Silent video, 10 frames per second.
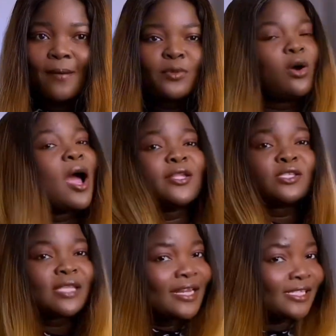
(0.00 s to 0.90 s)

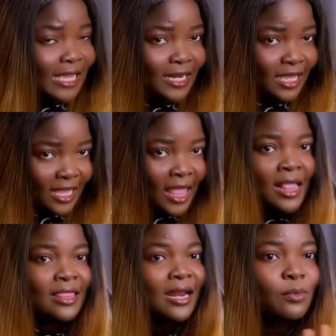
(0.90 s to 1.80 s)
I said it earlier
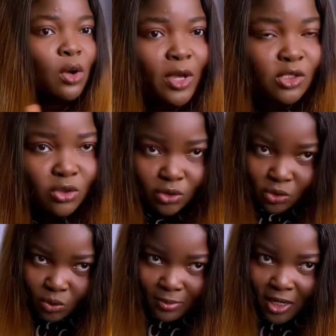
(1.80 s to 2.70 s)
that I'm not going to do
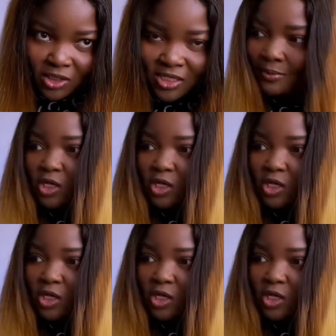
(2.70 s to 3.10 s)
too much.